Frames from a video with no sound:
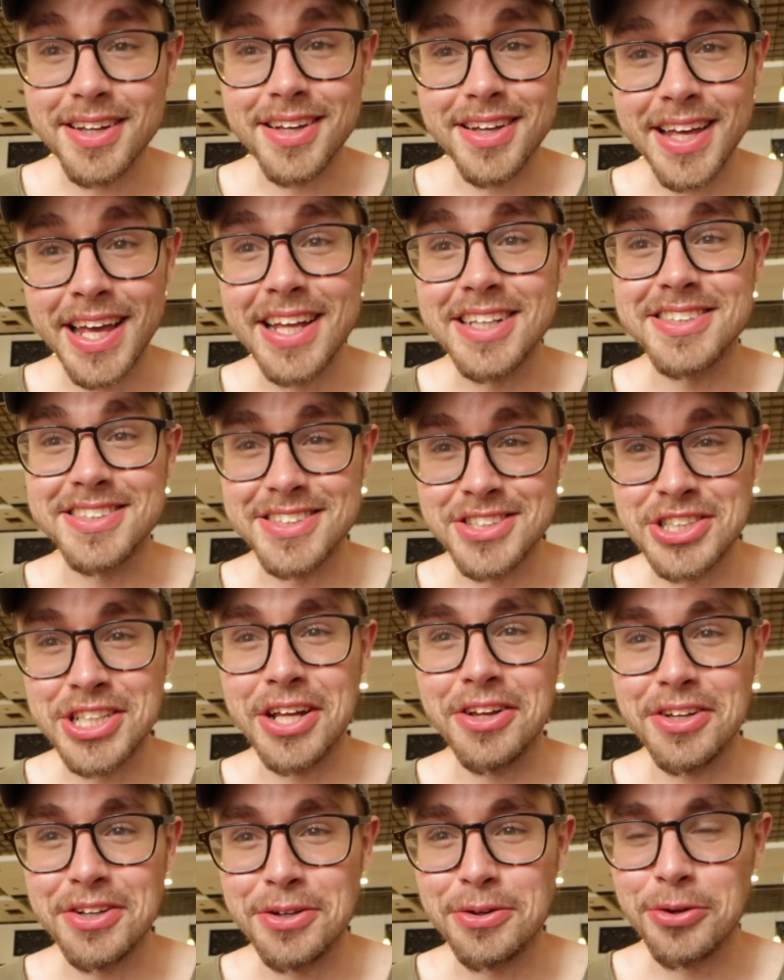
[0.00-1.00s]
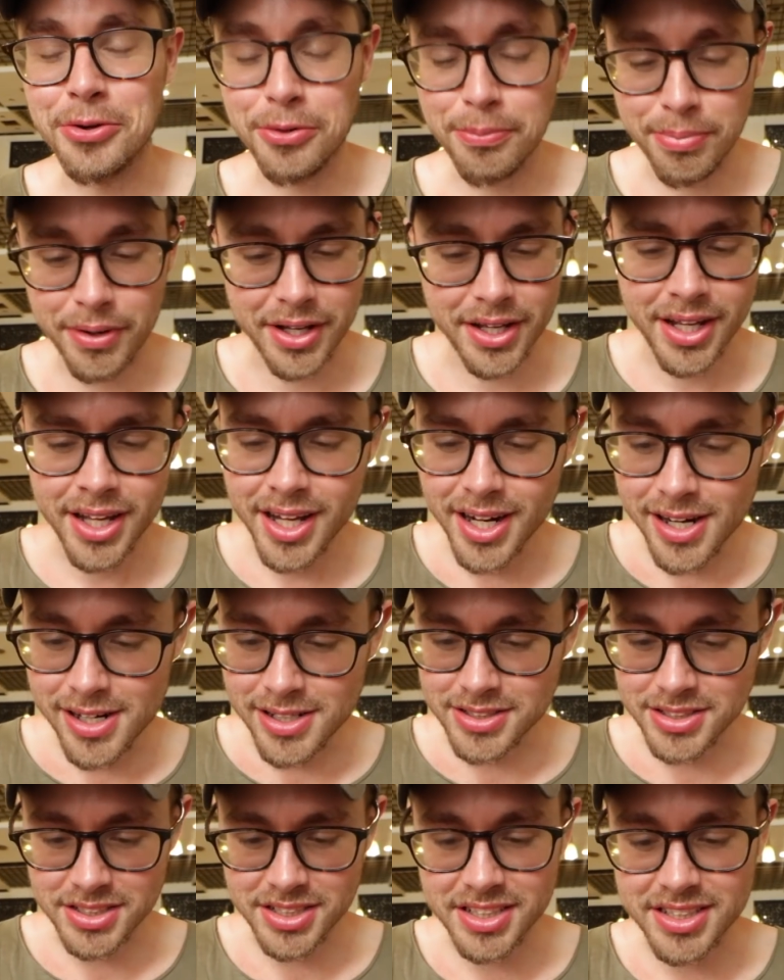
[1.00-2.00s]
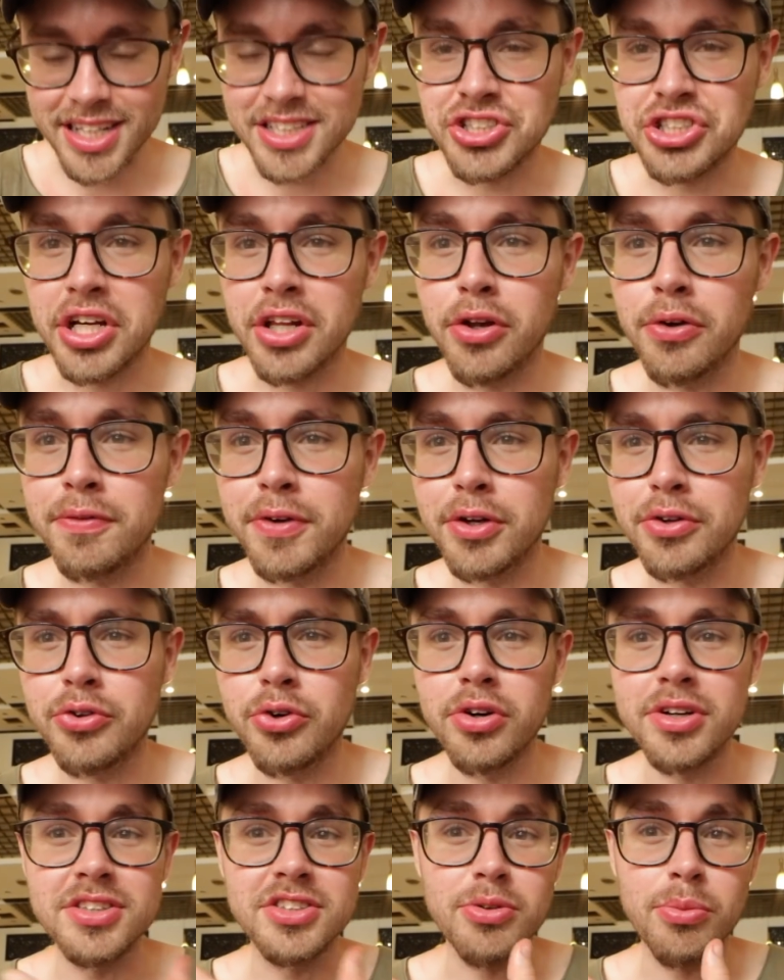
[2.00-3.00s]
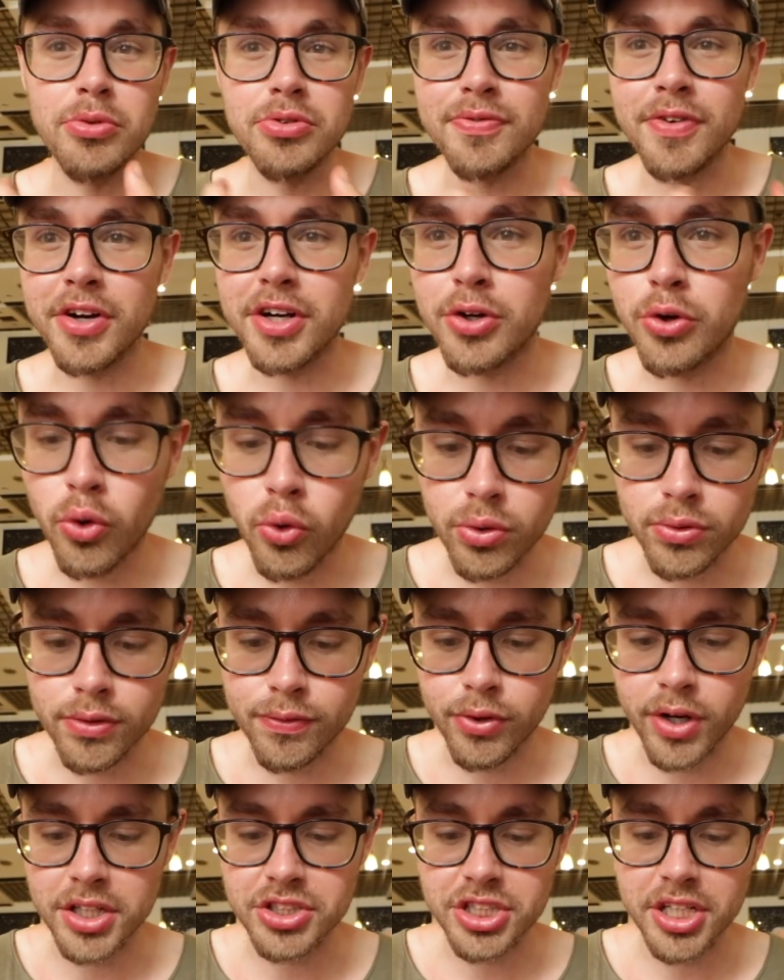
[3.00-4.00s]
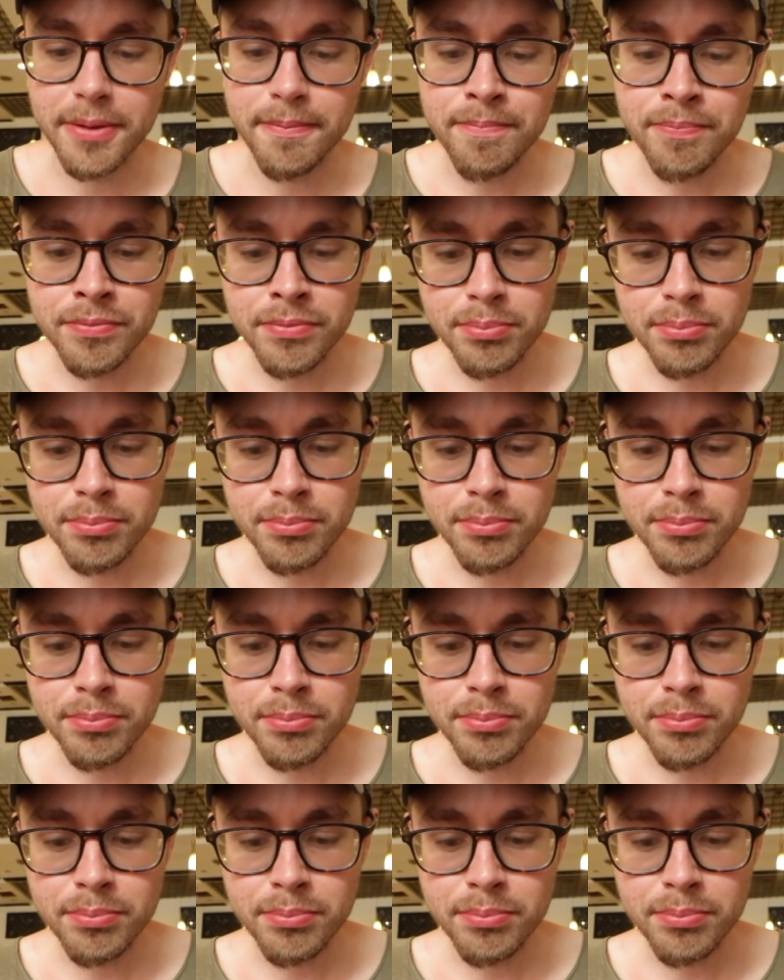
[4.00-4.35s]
Hence the jelly noodle, but you get that jello feel to it. It's almost very cool and refreshing.